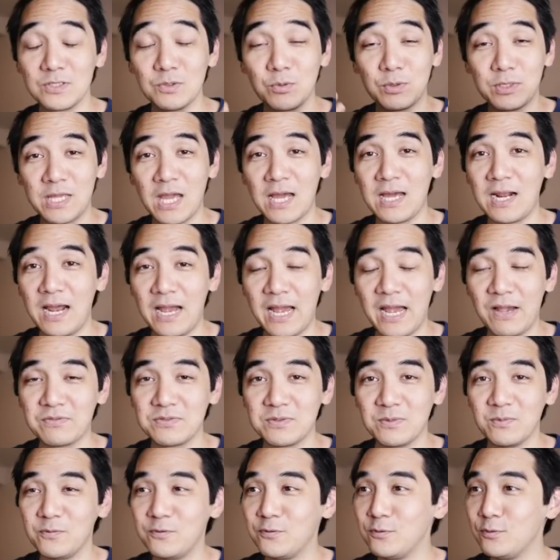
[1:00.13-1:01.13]
So with that, I have
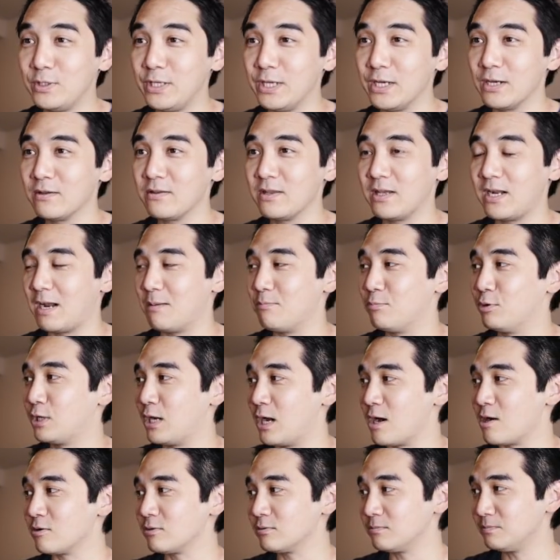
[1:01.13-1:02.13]
some food here that I put
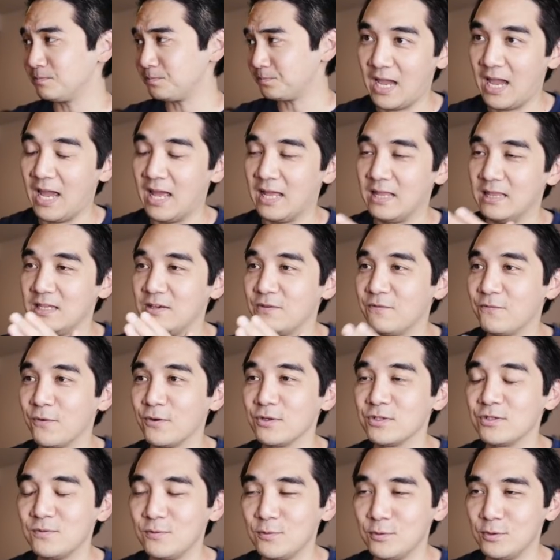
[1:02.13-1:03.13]
out, and the
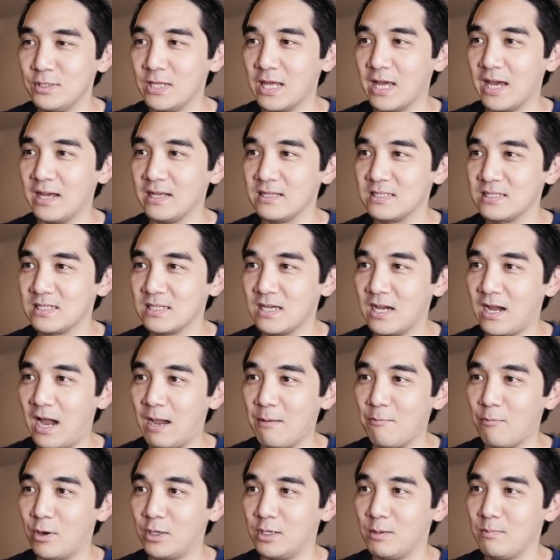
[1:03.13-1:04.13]
first food that I
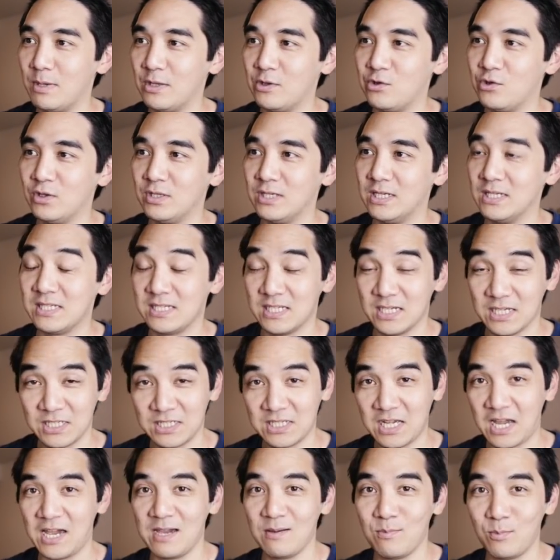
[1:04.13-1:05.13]
want to mention is
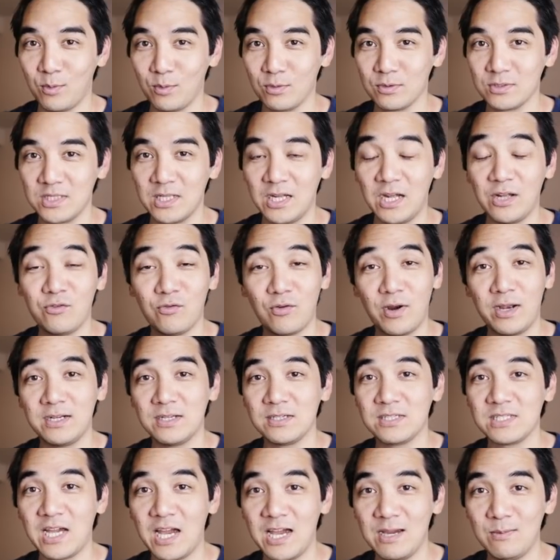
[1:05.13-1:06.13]
acai bowls. And I tried
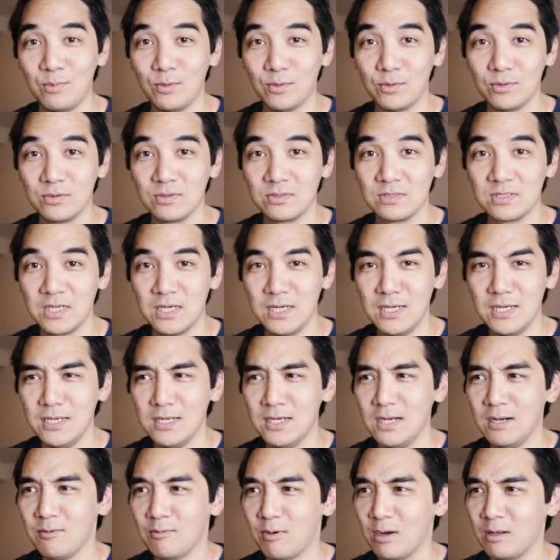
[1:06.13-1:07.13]
acai bowls
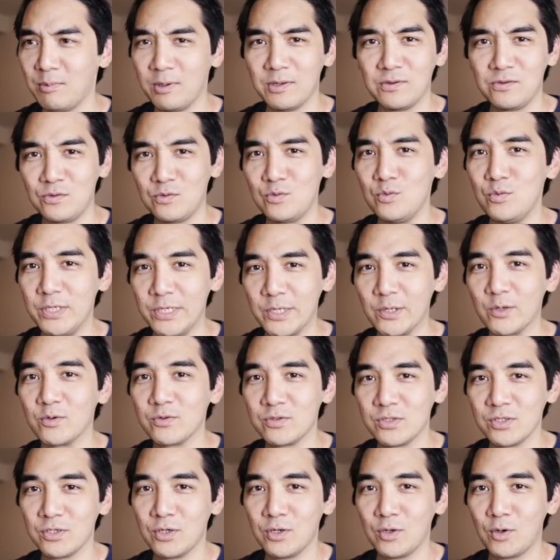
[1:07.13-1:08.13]
probably about 2
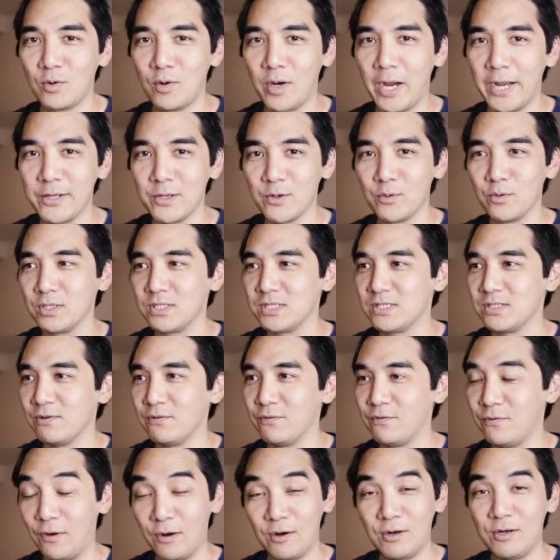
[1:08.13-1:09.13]
years ago. I know it's
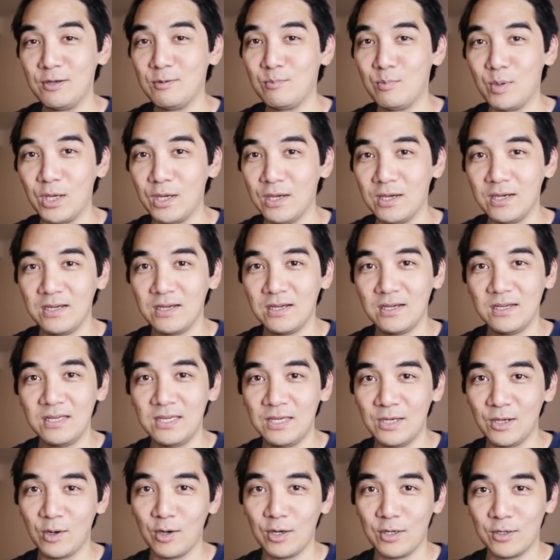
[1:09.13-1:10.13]
very big
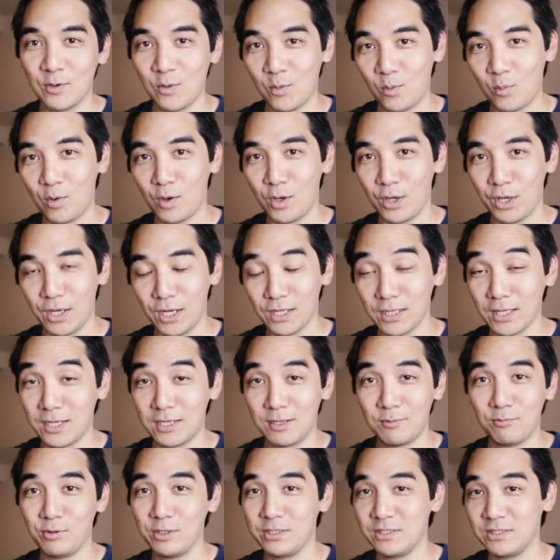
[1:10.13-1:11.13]
here in Hawaii. A lot
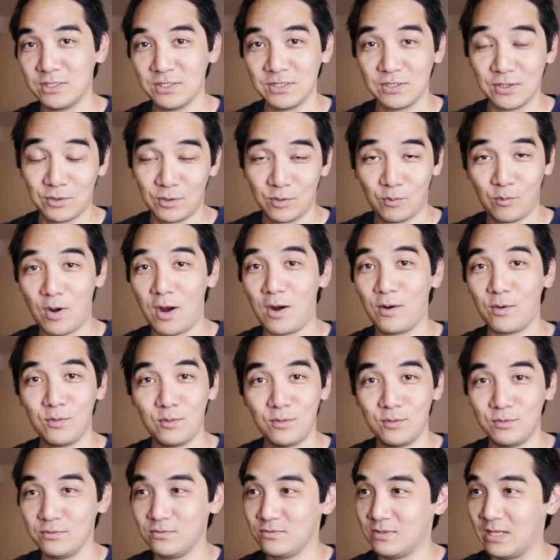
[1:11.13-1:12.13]
of places on
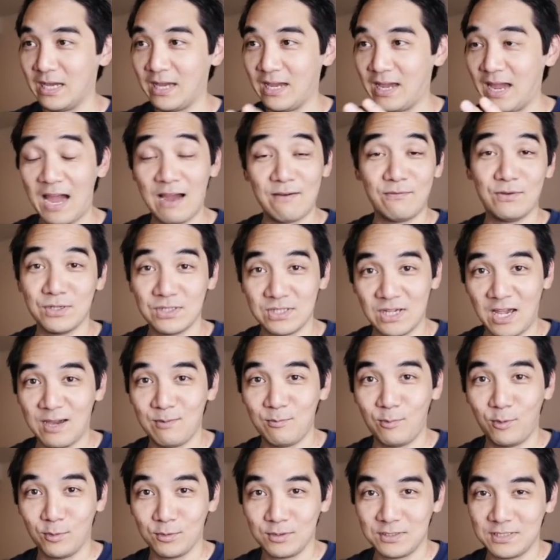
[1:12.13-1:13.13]
Oahu, they have
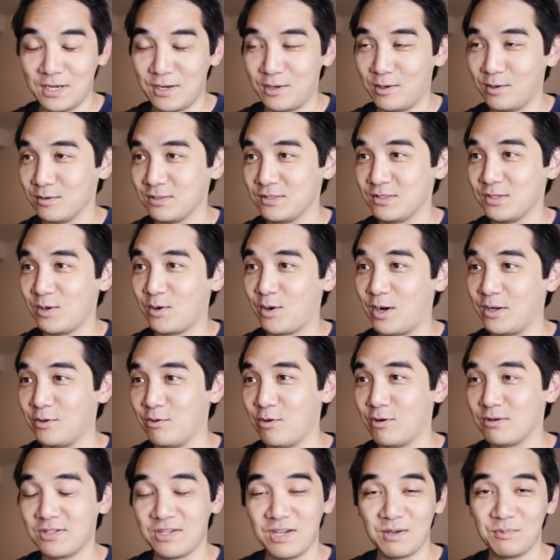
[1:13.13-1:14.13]
acai bowls now, so I know
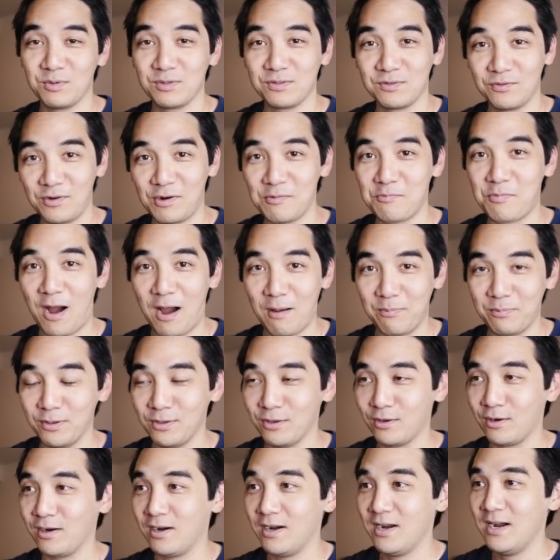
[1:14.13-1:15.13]
acai bowls are very
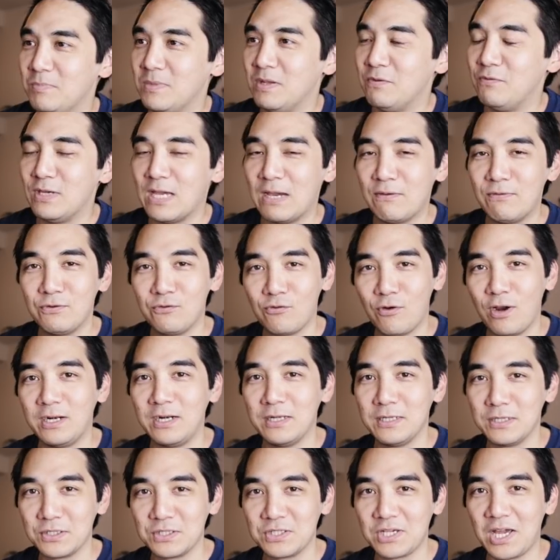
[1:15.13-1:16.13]
popular. If you haven't tried
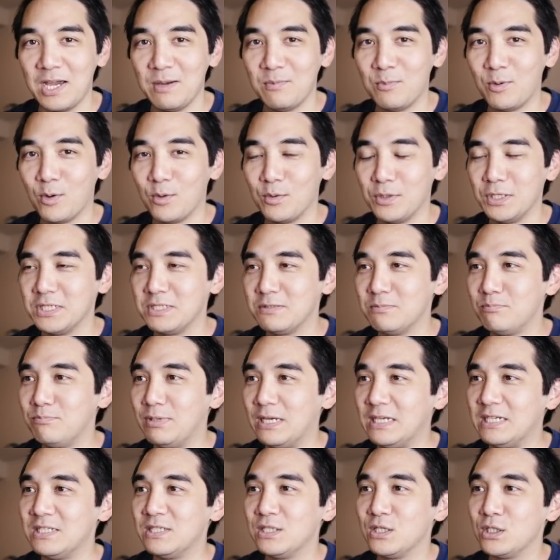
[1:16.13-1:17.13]
an acai bowl, it's
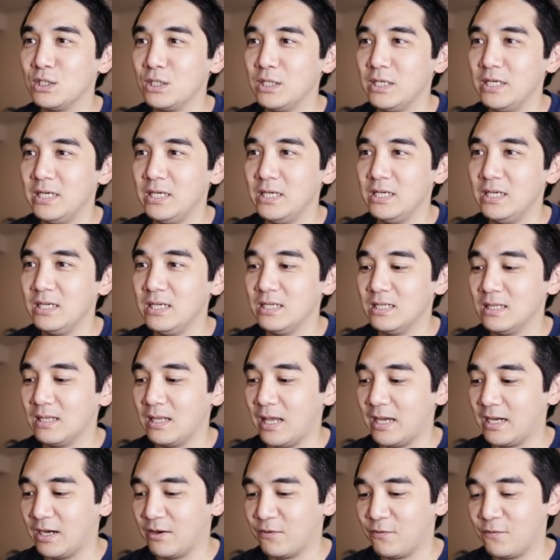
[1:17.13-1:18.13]
basically
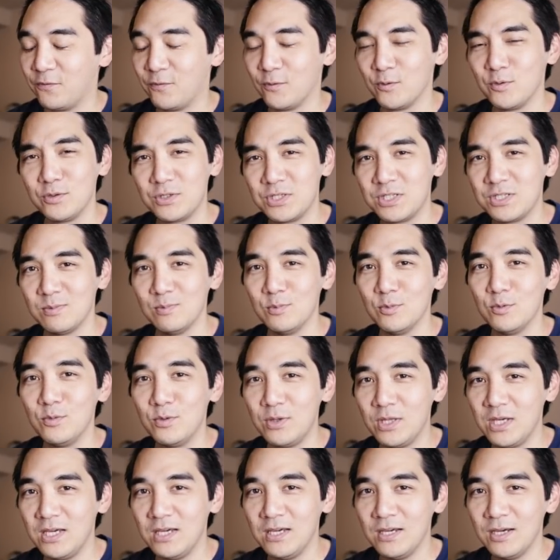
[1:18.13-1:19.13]
like a fruit
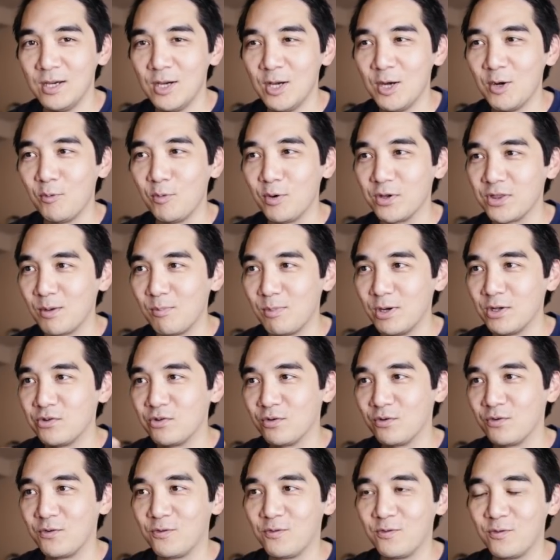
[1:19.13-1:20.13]
smoothie with a bunch
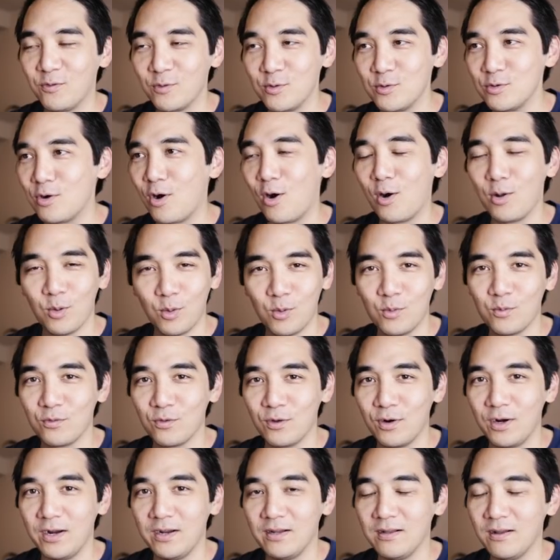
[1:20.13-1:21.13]
of fruit all
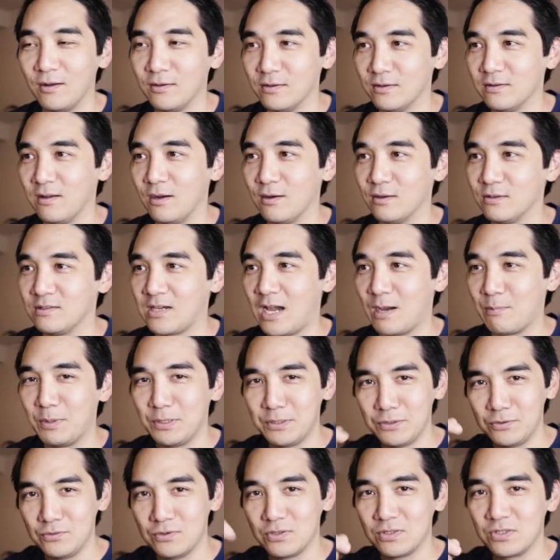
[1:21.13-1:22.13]
over it on top,
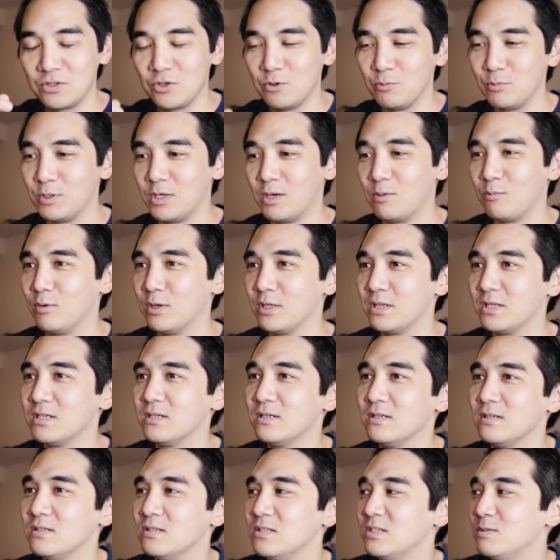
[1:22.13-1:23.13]
and you just scoop it up with
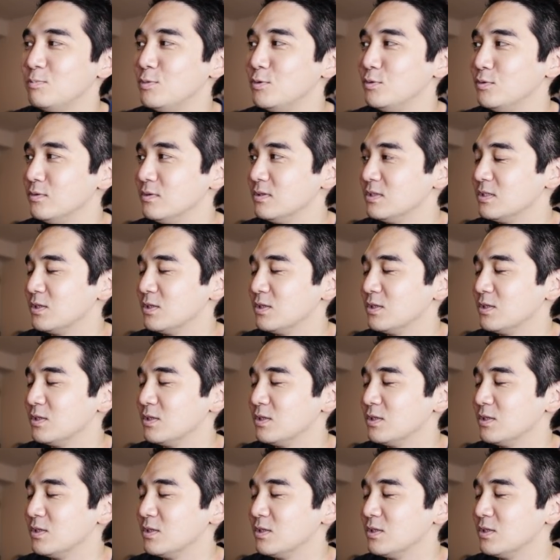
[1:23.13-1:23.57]
a spoon.